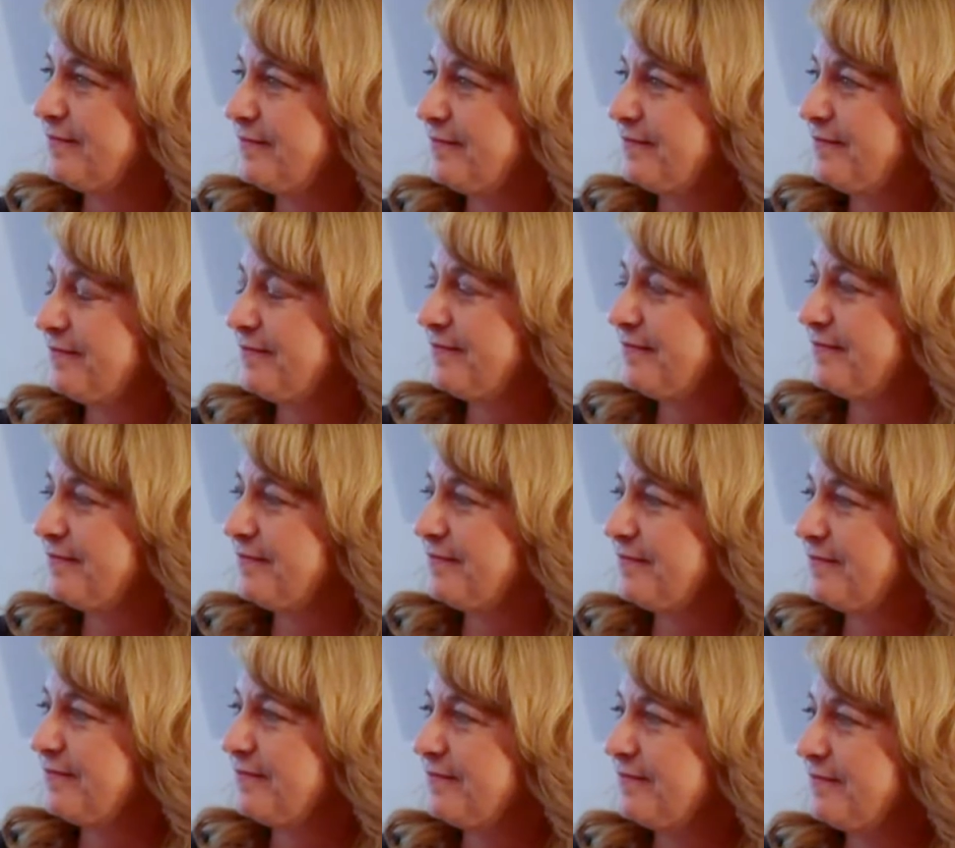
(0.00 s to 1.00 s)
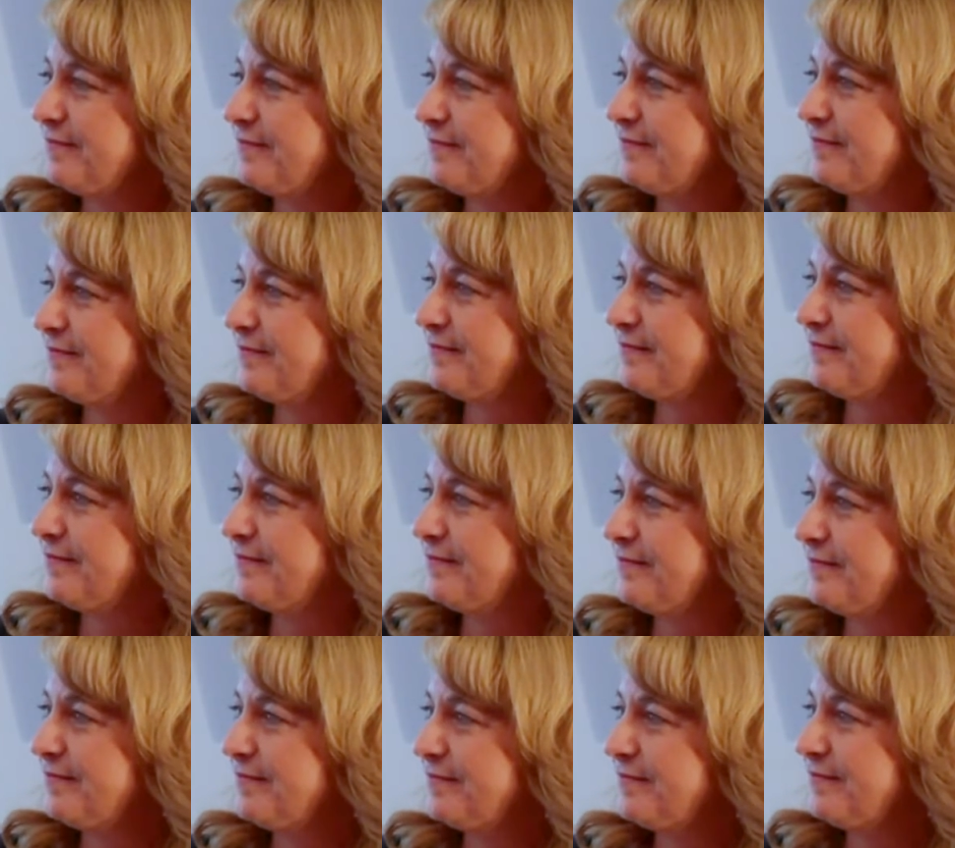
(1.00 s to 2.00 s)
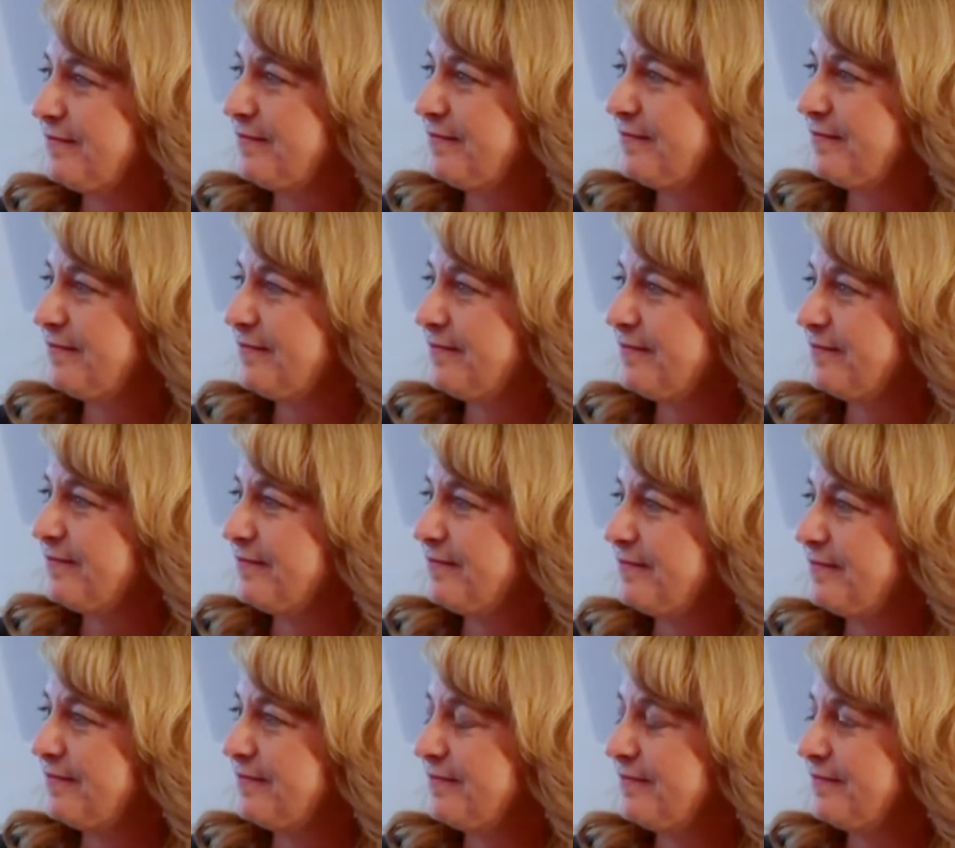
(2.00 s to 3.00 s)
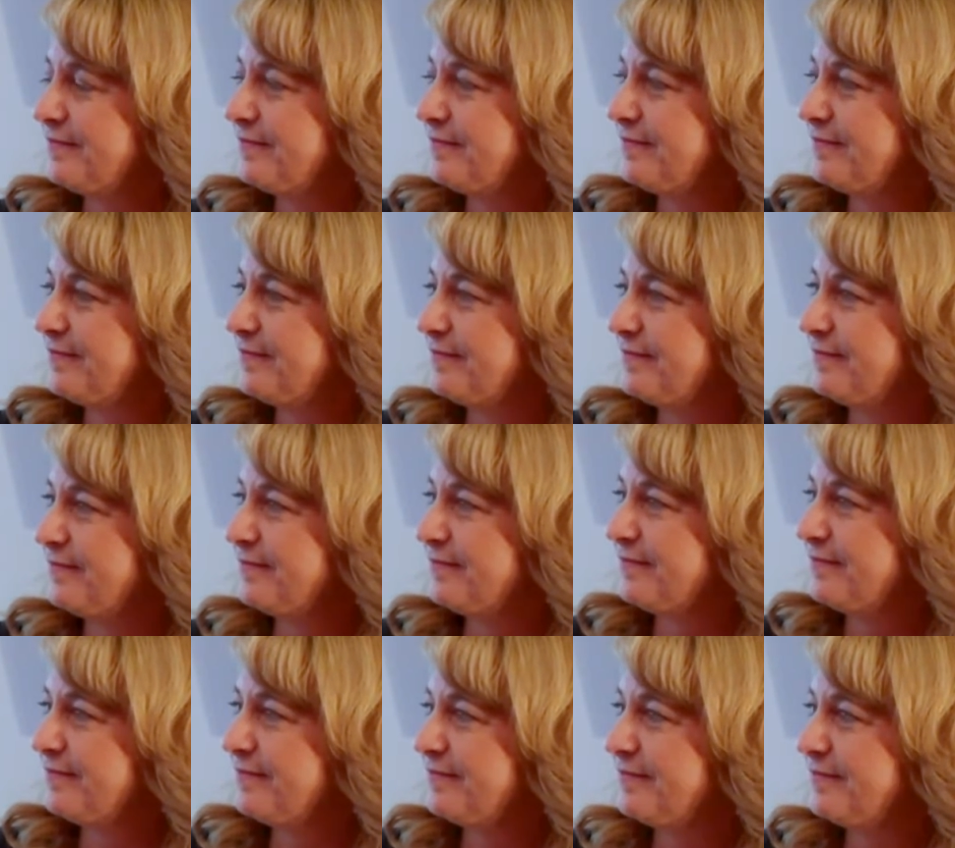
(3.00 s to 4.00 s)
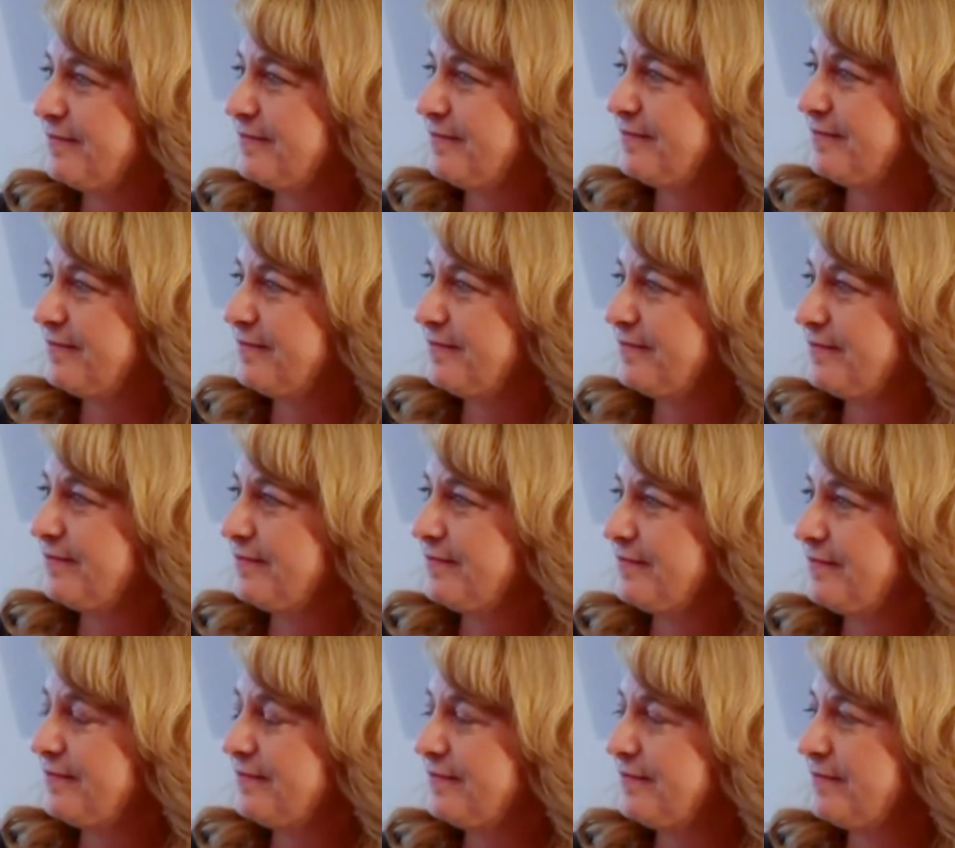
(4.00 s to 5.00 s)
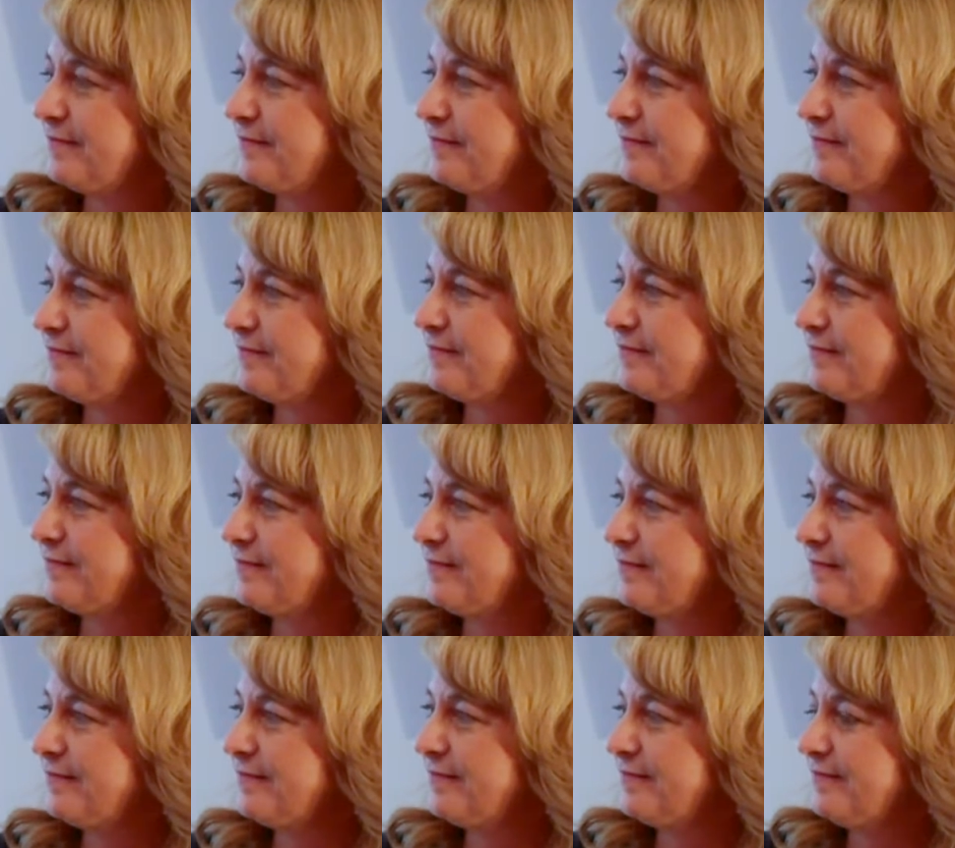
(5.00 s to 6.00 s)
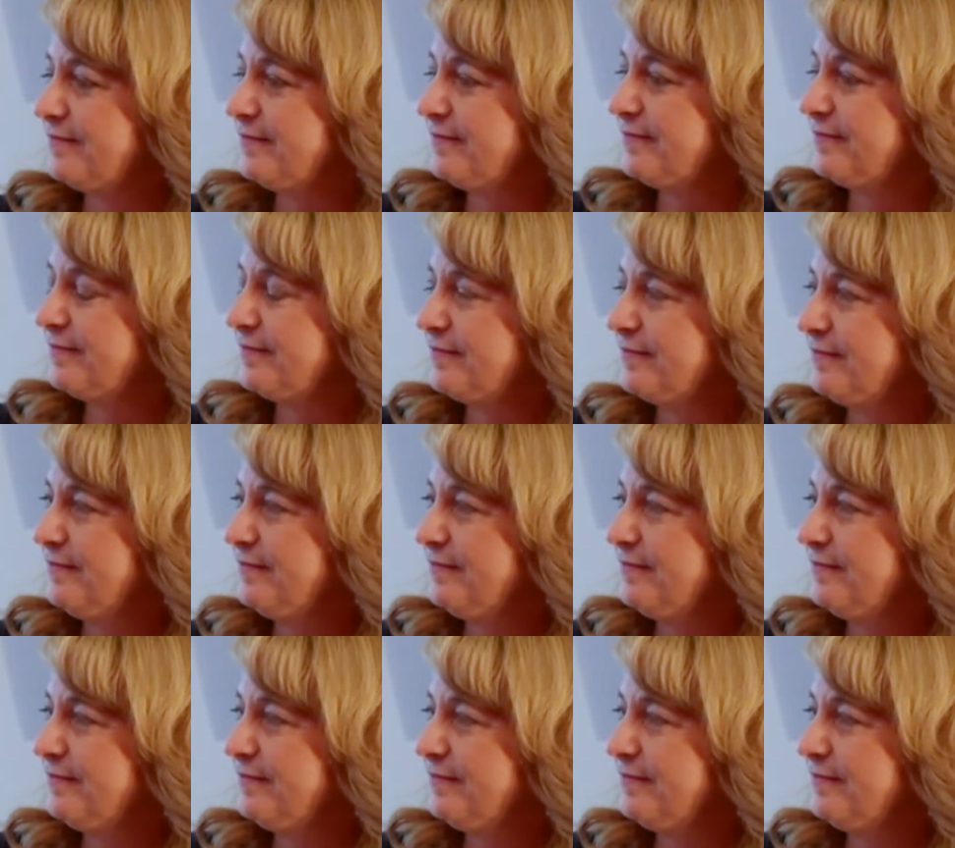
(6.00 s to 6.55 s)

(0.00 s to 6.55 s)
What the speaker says: This person isn't speaking.